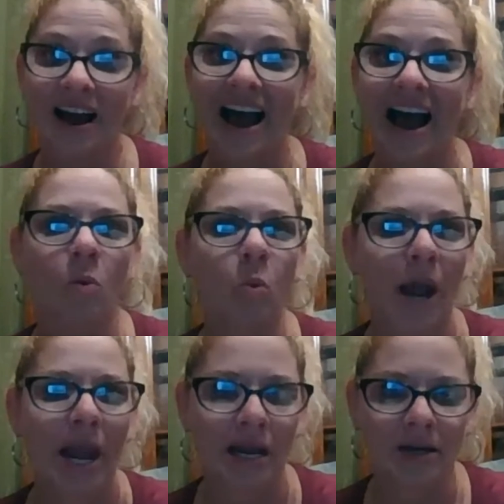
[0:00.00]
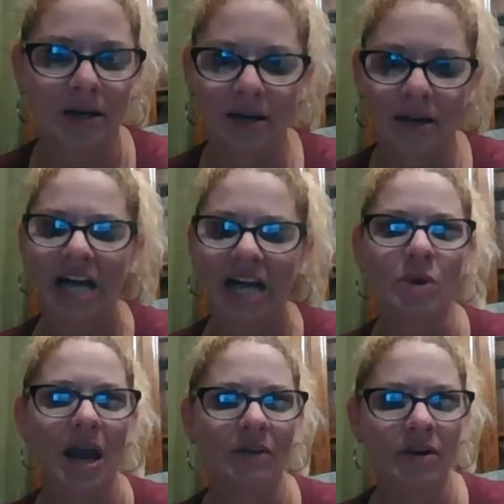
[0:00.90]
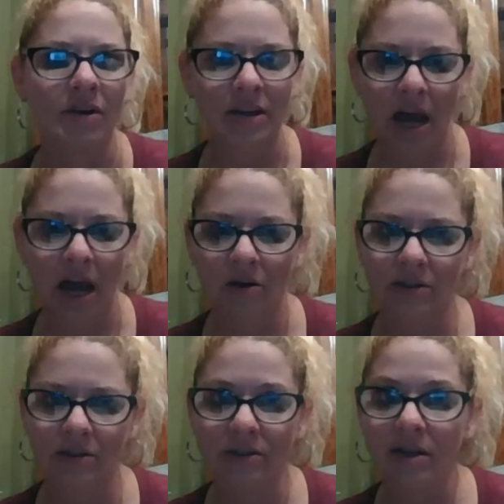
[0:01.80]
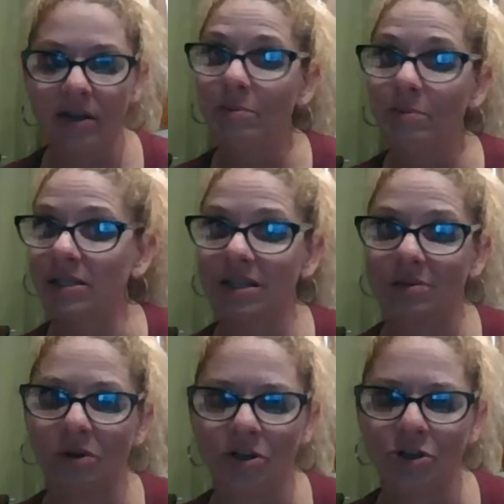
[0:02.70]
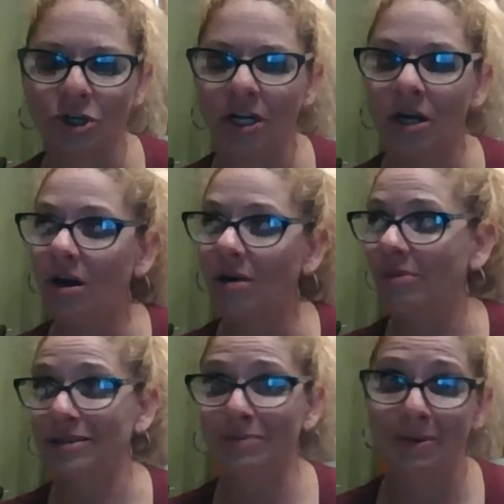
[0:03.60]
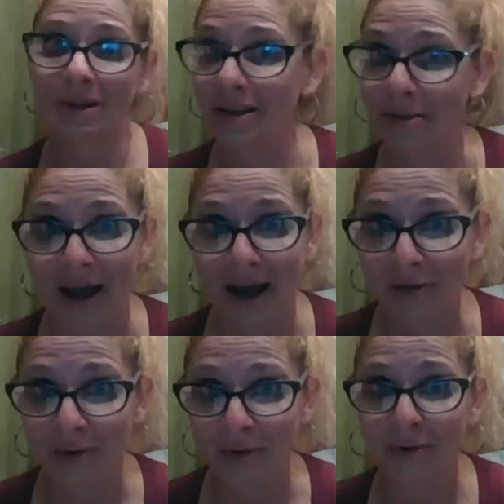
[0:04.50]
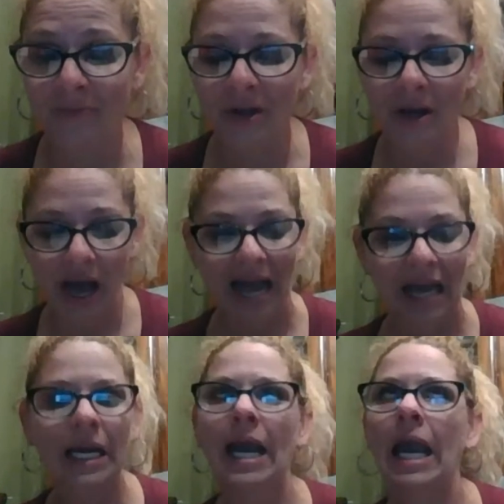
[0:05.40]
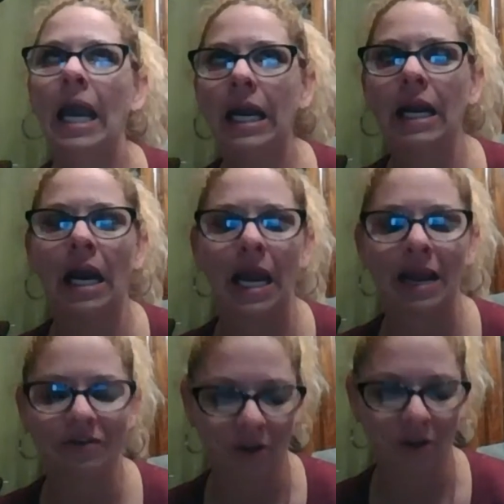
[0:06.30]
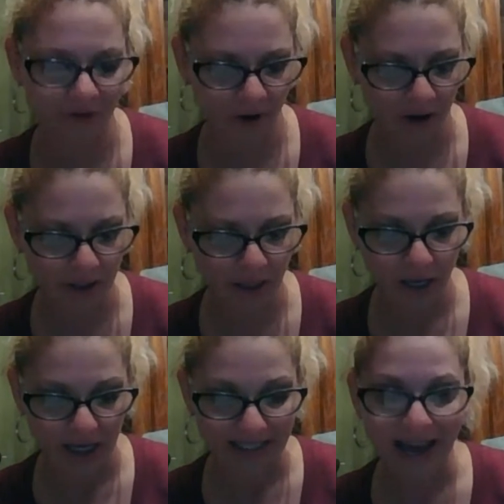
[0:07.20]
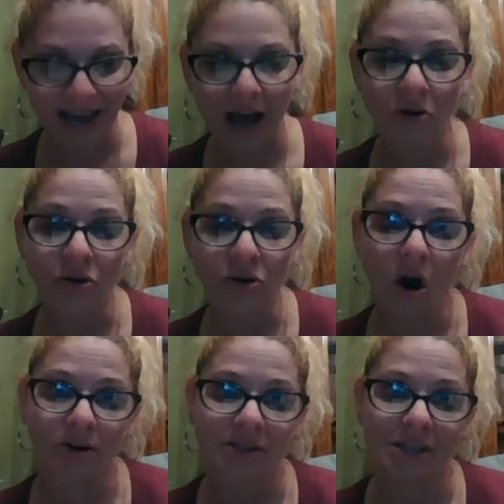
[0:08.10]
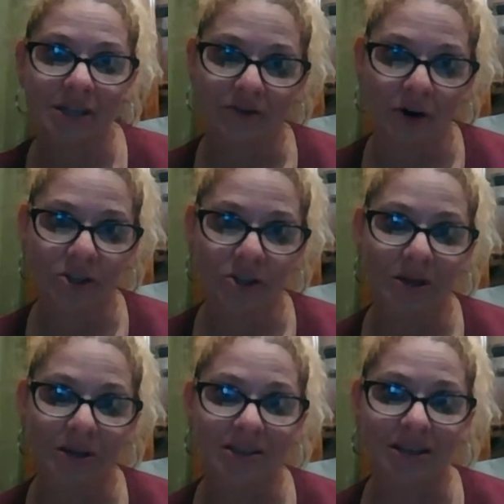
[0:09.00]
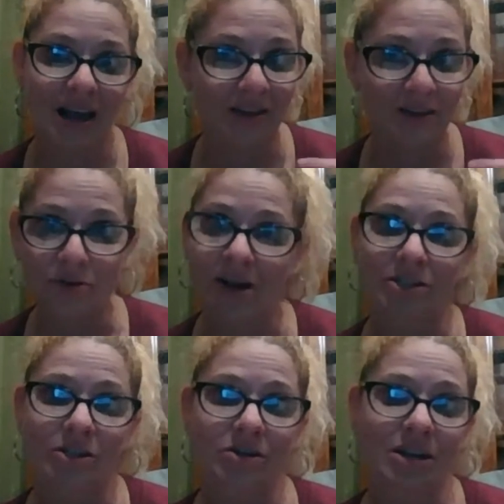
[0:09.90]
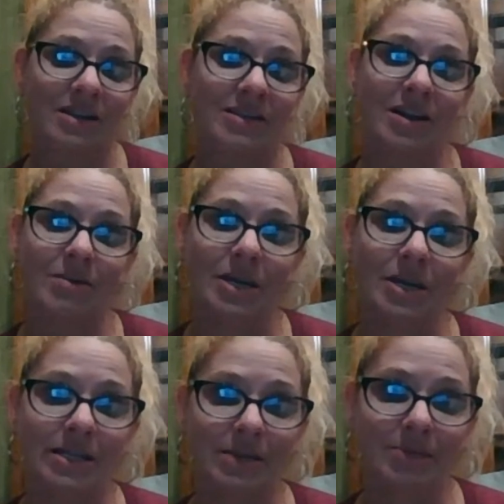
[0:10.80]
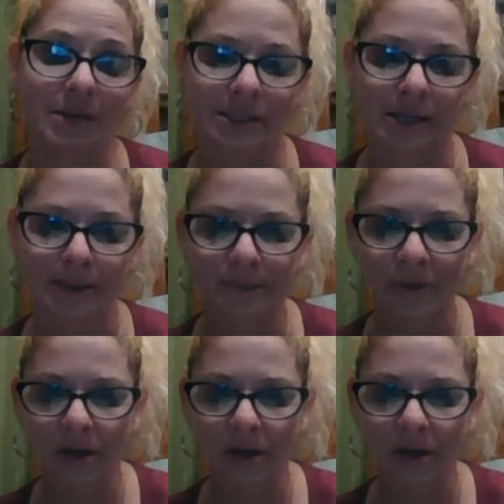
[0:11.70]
I wait. I do everything else, plus some laundry, plus maybe clean the bathroom. I I hate follow-up phone calls. Tackle your hardest thing first because then the rest of your day is going to be easy peasy.